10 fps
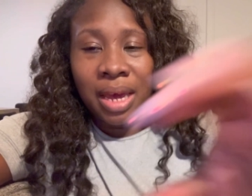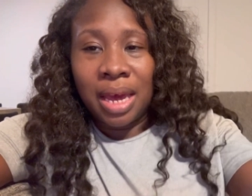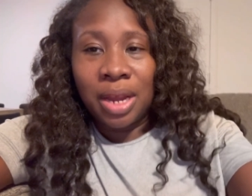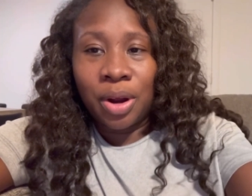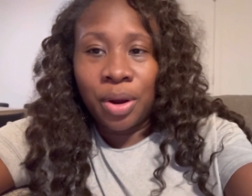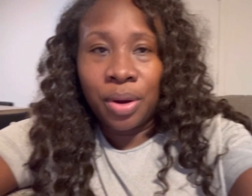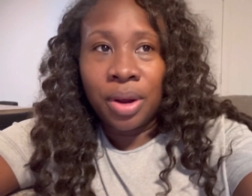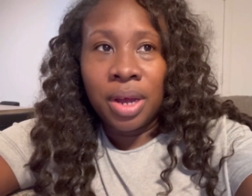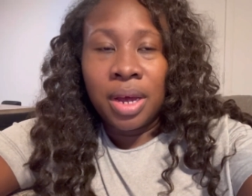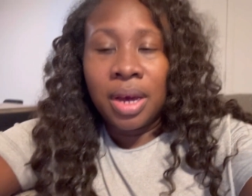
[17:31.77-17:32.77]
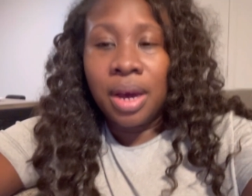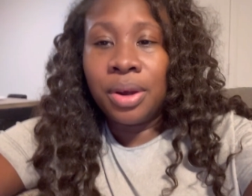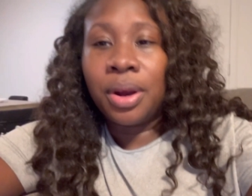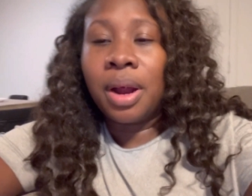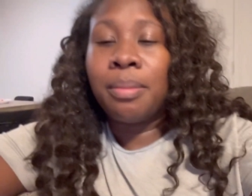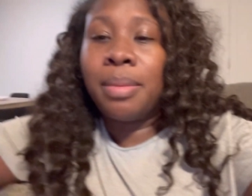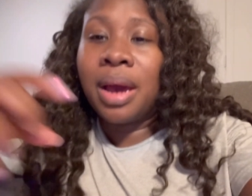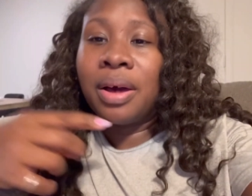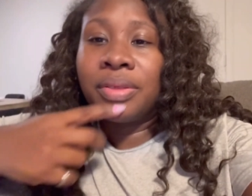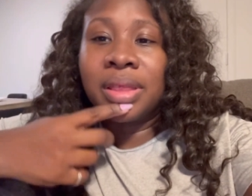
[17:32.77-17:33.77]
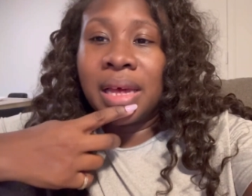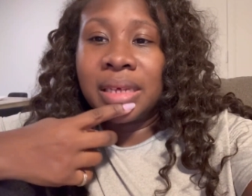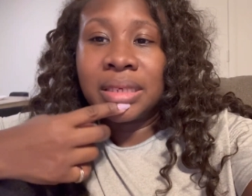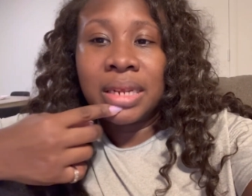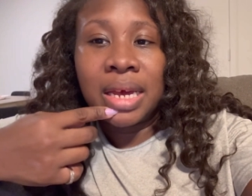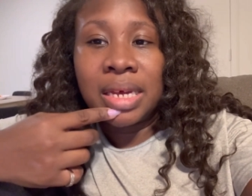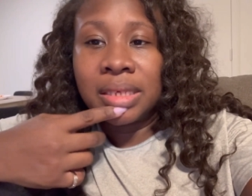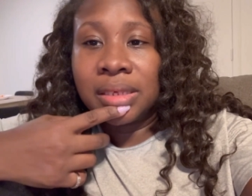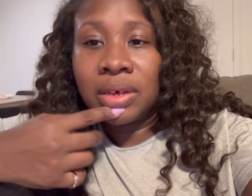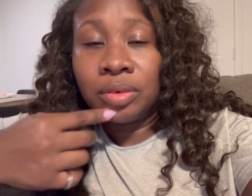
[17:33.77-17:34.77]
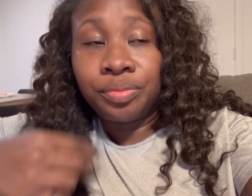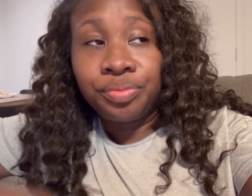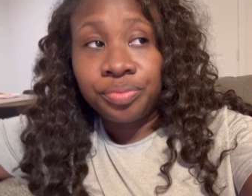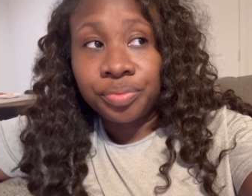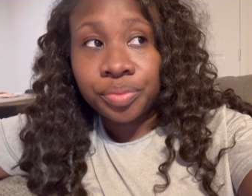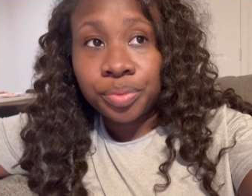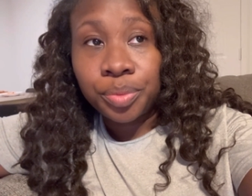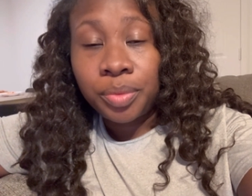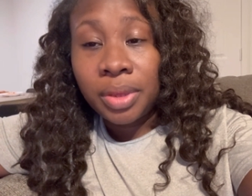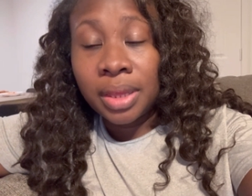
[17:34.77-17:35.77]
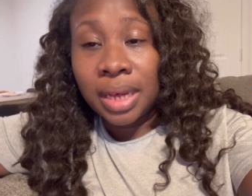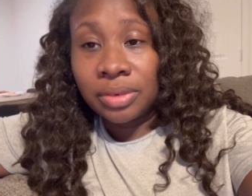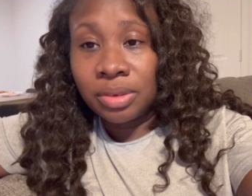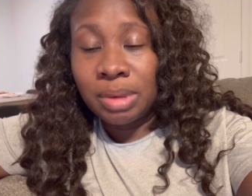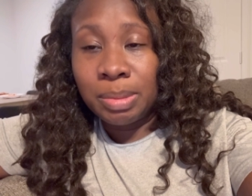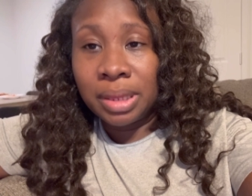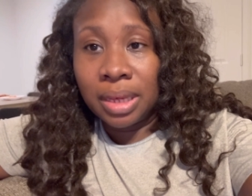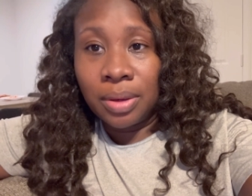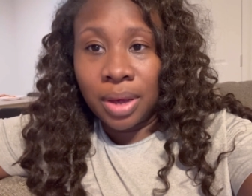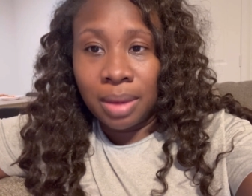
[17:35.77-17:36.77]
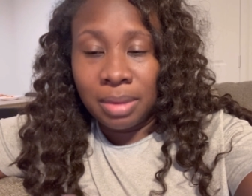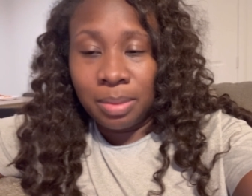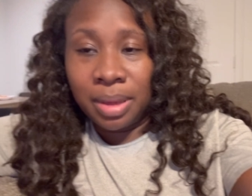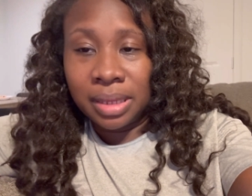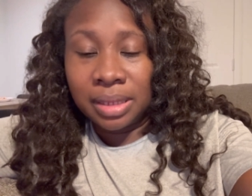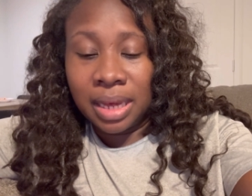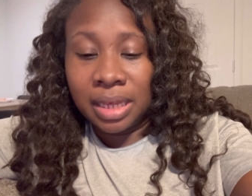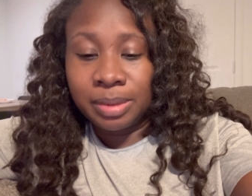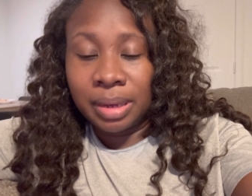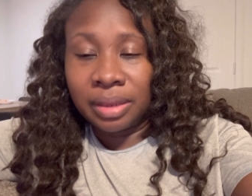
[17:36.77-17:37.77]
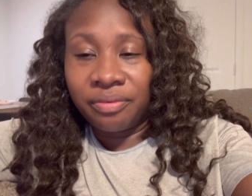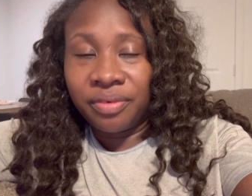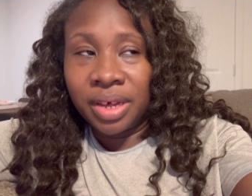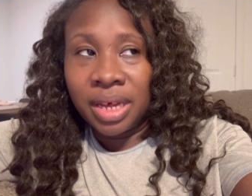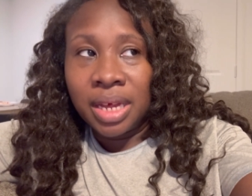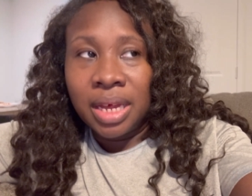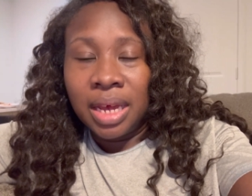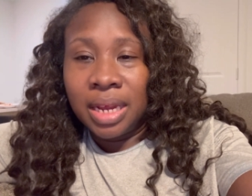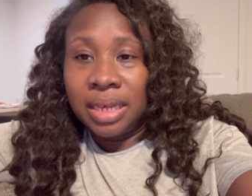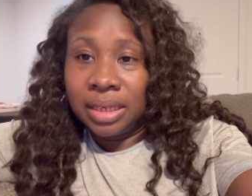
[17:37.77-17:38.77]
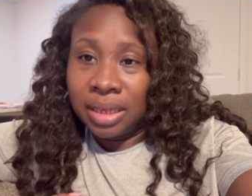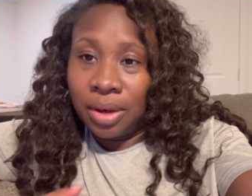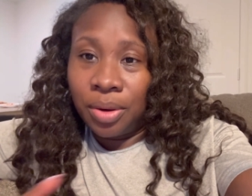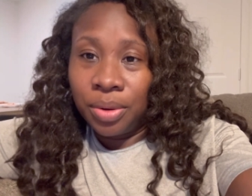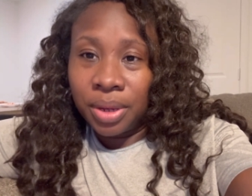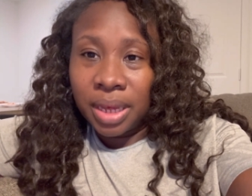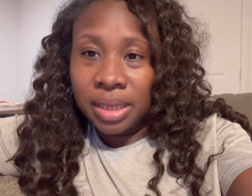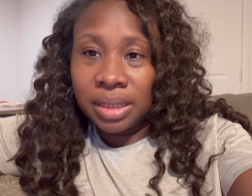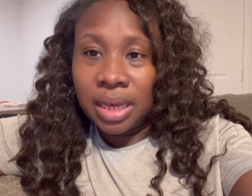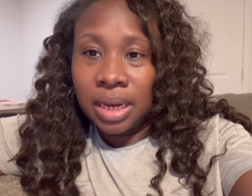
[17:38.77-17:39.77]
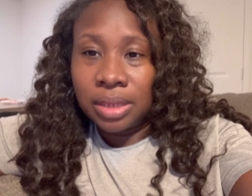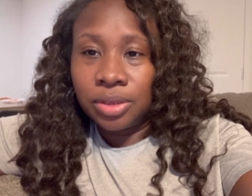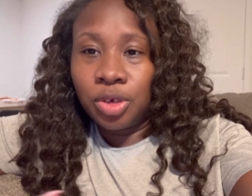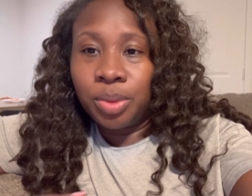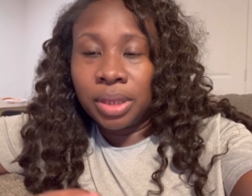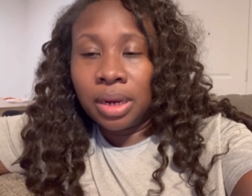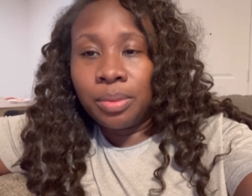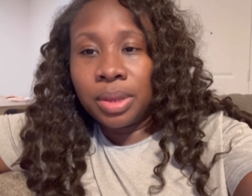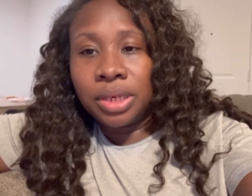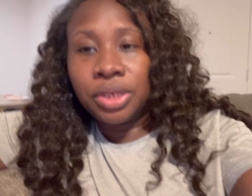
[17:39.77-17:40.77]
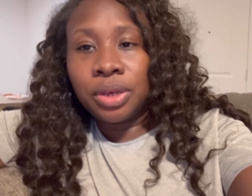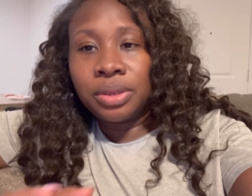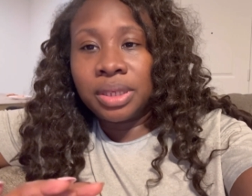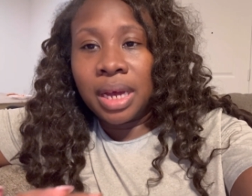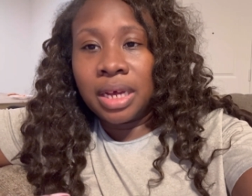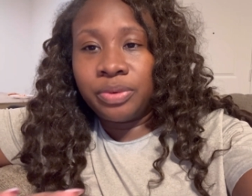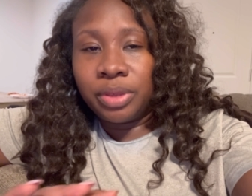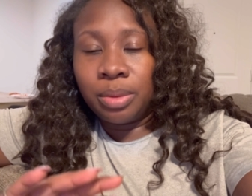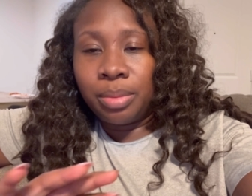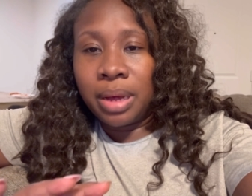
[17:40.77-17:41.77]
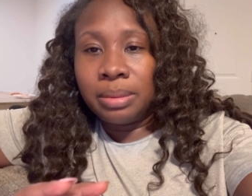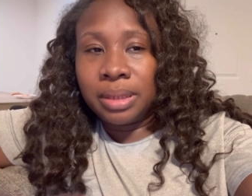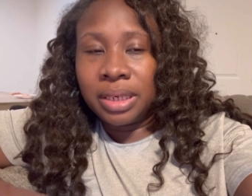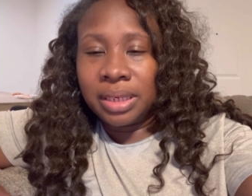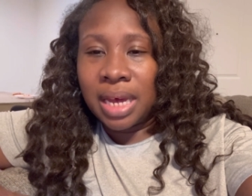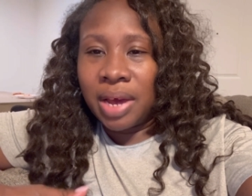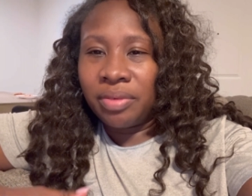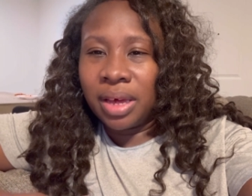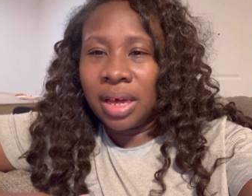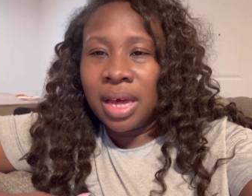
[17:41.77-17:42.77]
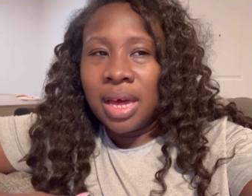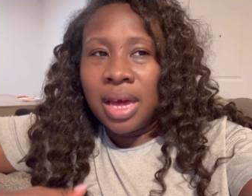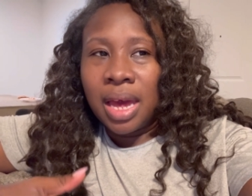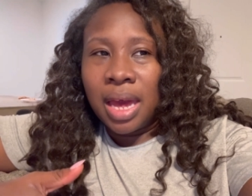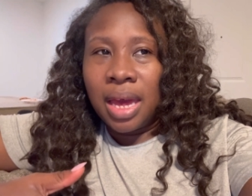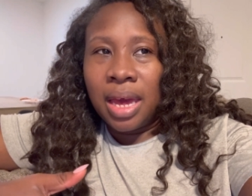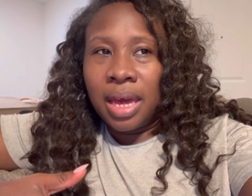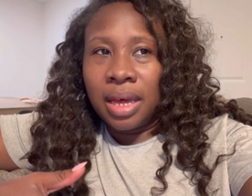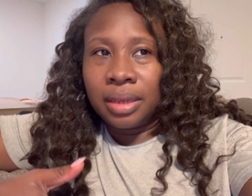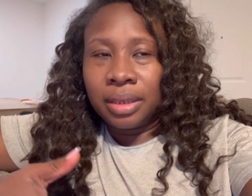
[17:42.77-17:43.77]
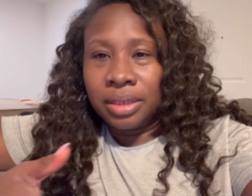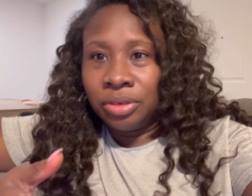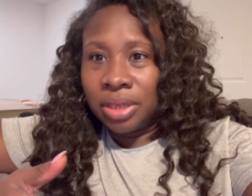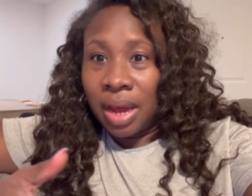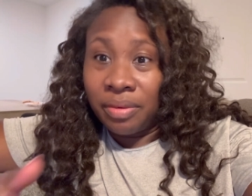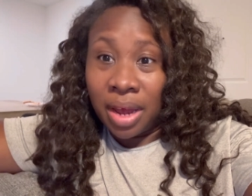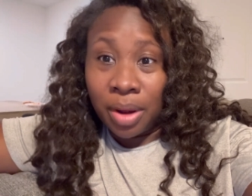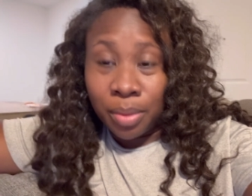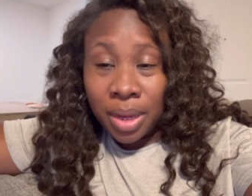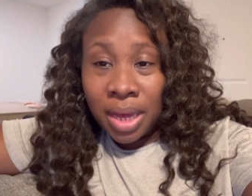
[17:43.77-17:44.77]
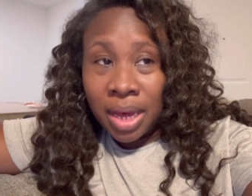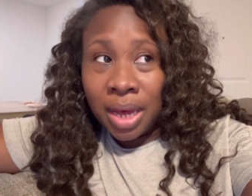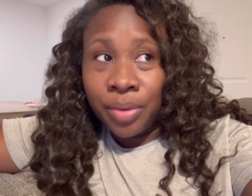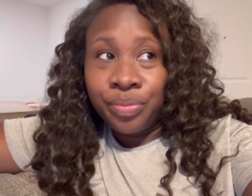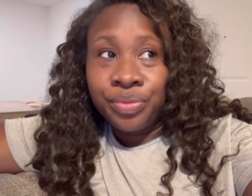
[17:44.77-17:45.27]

and her under her mouth last night. So that's what made me think, okay, maybe it's hands, mouth, and foot. And he said that older kids get it too, but they don't really show signs with the bumps. They just have like a, they usually have diarrhea,